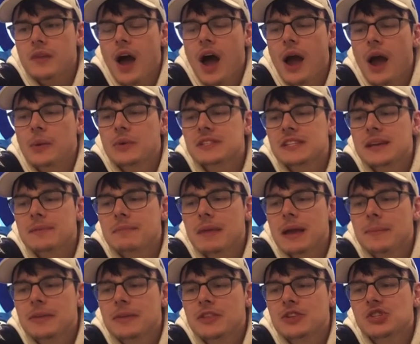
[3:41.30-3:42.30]
I would say
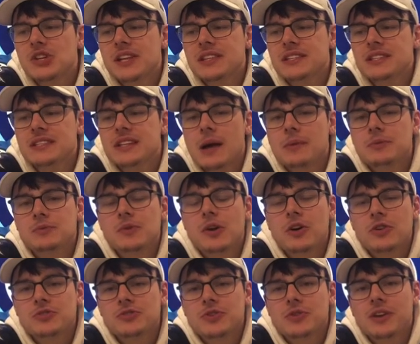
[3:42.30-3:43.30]
maybe the Jets at times, but
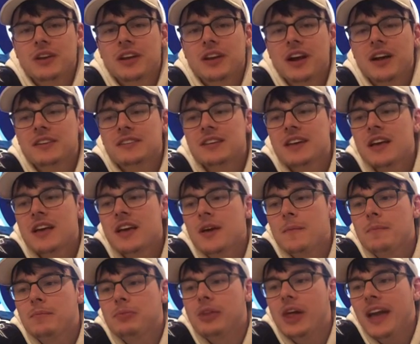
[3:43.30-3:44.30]
also the Canucks.
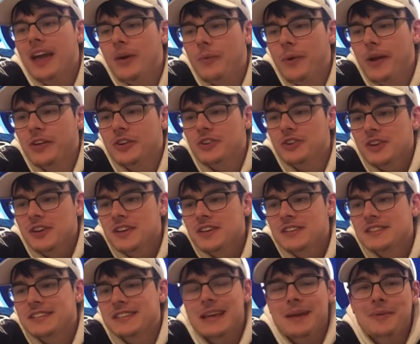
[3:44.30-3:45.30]
Blake Wheeler
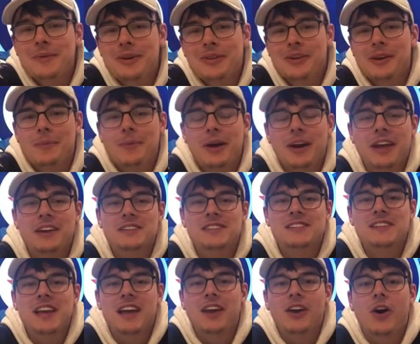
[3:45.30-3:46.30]
seemingly about to get his
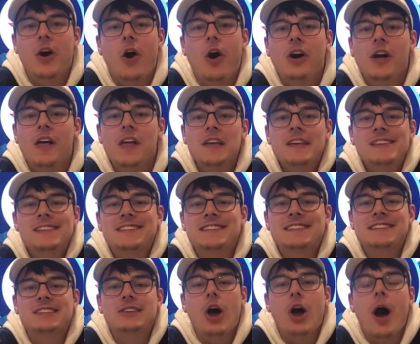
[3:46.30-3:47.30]
second goal.
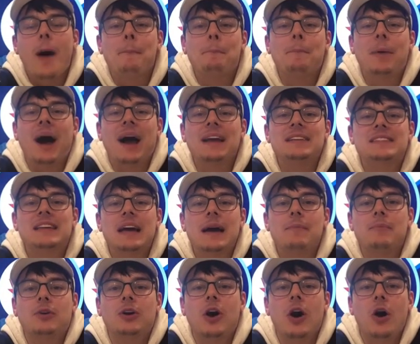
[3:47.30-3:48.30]
Stopped by
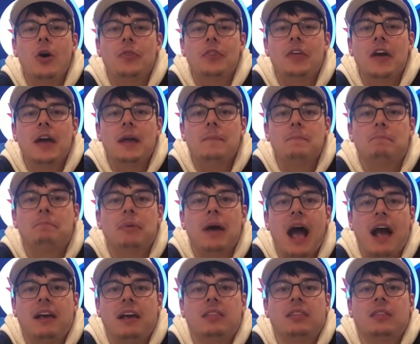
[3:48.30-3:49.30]
Demko, then
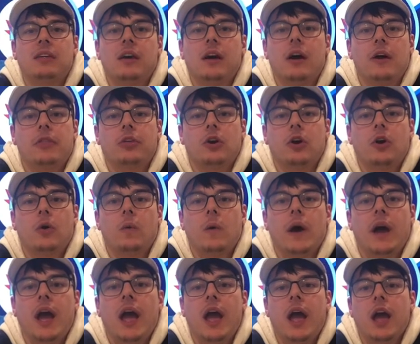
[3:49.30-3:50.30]
back the other
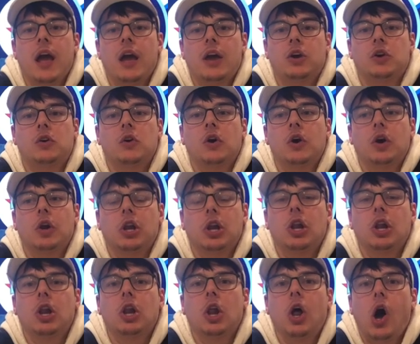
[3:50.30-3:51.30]
way. Good
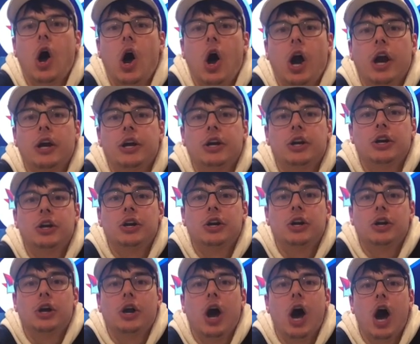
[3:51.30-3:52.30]
Lord,
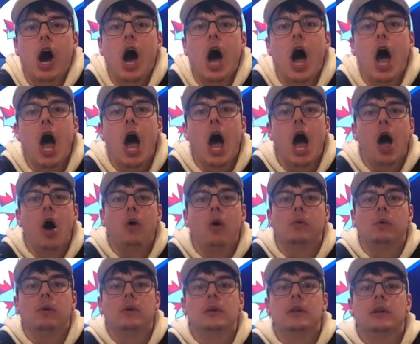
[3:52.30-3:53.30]
no!